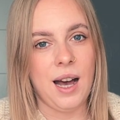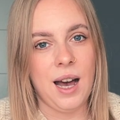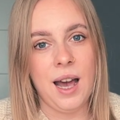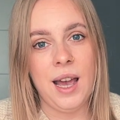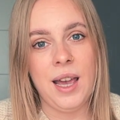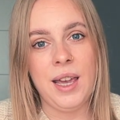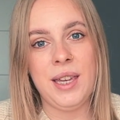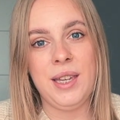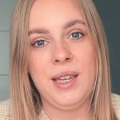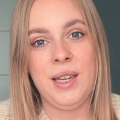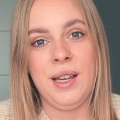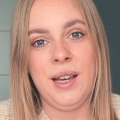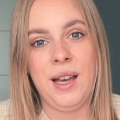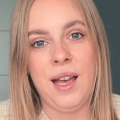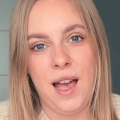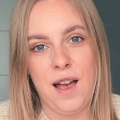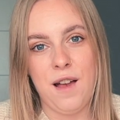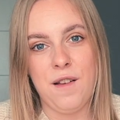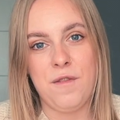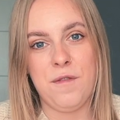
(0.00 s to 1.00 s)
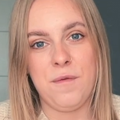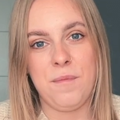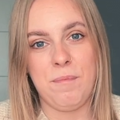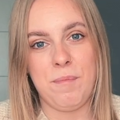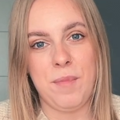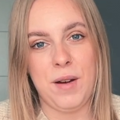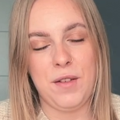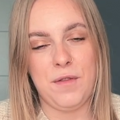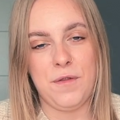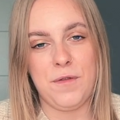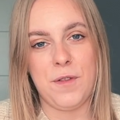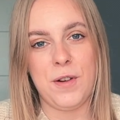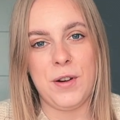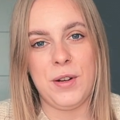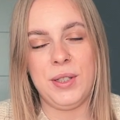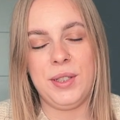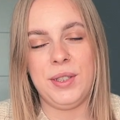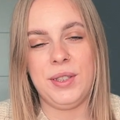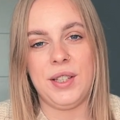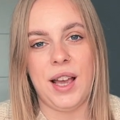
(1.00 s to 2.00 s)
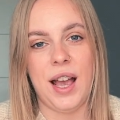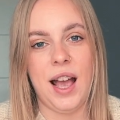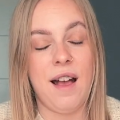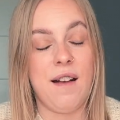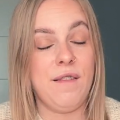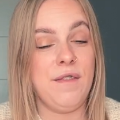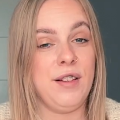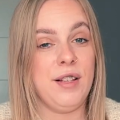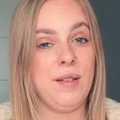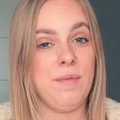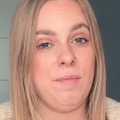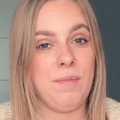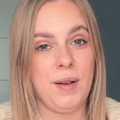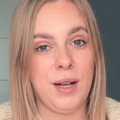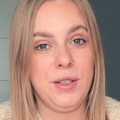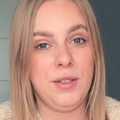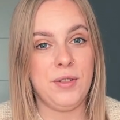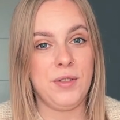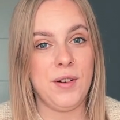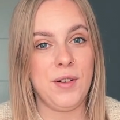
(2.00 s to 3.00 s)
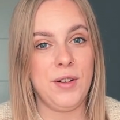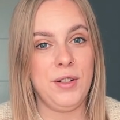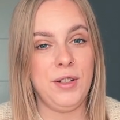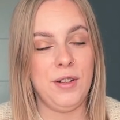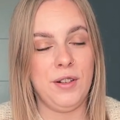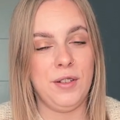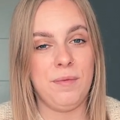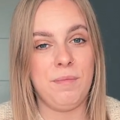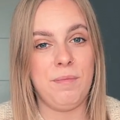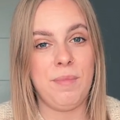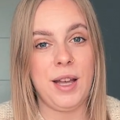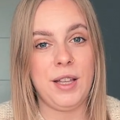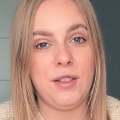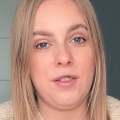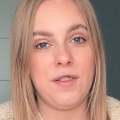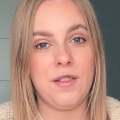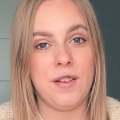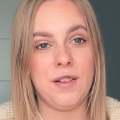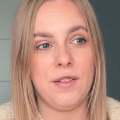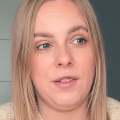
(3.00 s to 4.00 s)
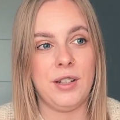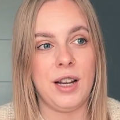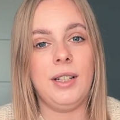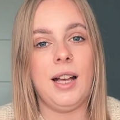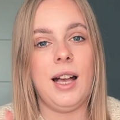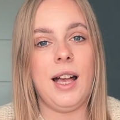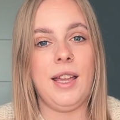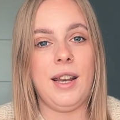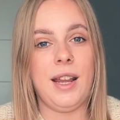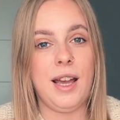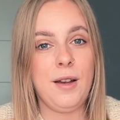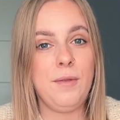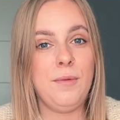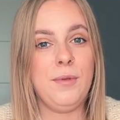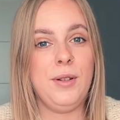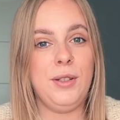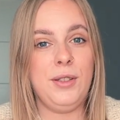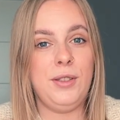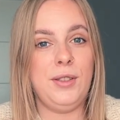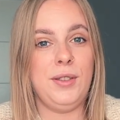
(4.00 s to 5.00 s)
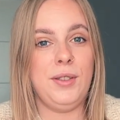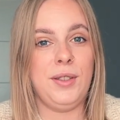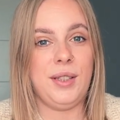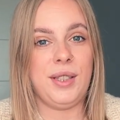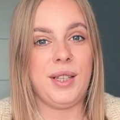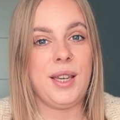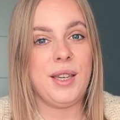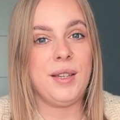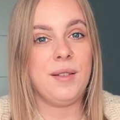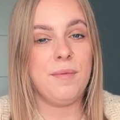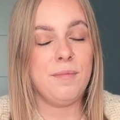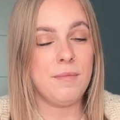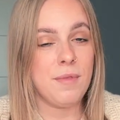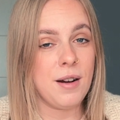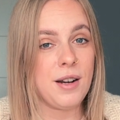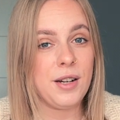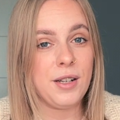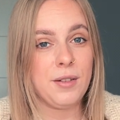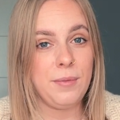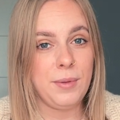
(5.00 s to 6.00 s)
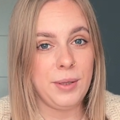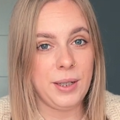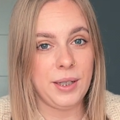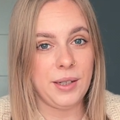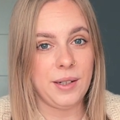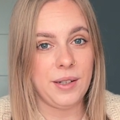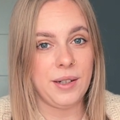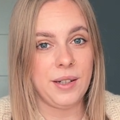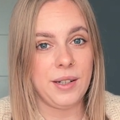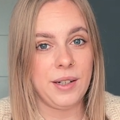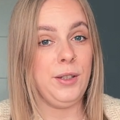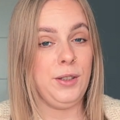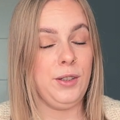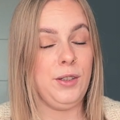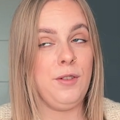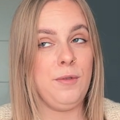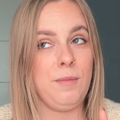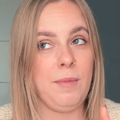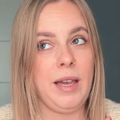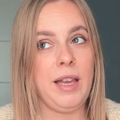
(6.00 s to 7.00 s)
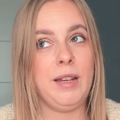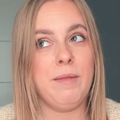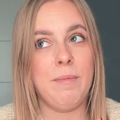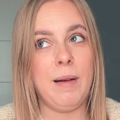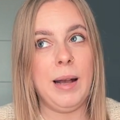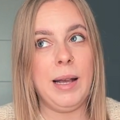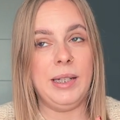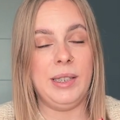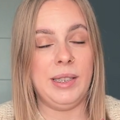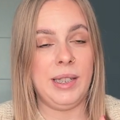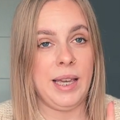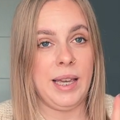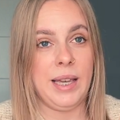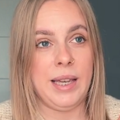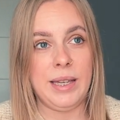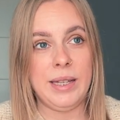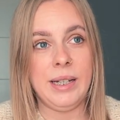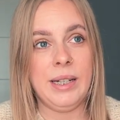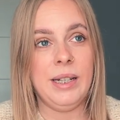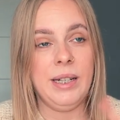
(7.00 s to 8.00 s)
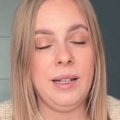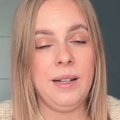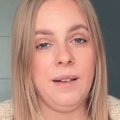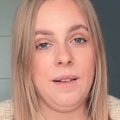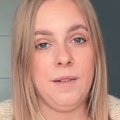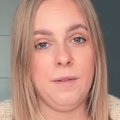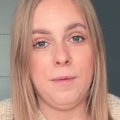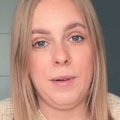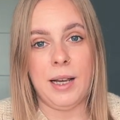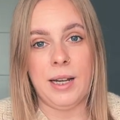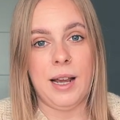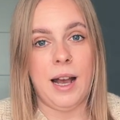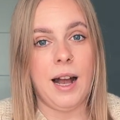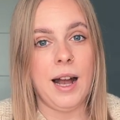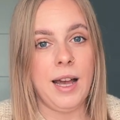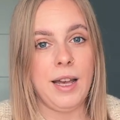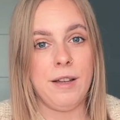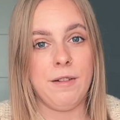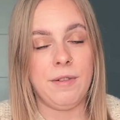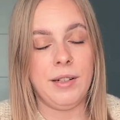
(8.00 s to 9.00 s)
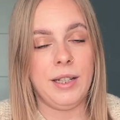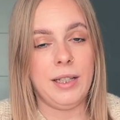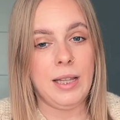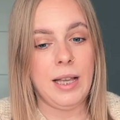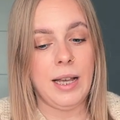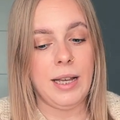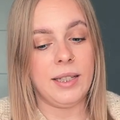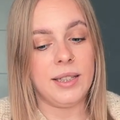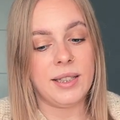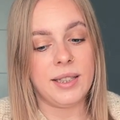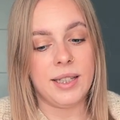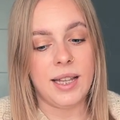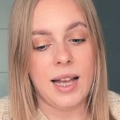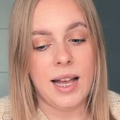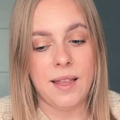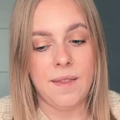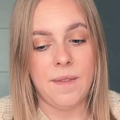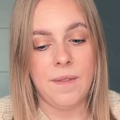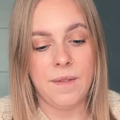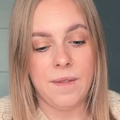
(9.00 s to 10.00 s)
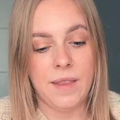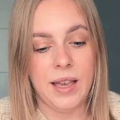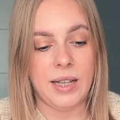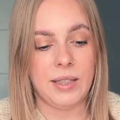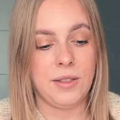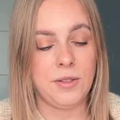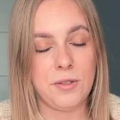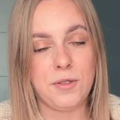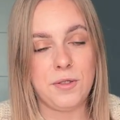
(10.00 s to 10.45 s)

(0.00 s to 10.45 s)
I have my first ever patron on Patreon, and I want to thank Mark Whitaker. You made my day when I realized that that's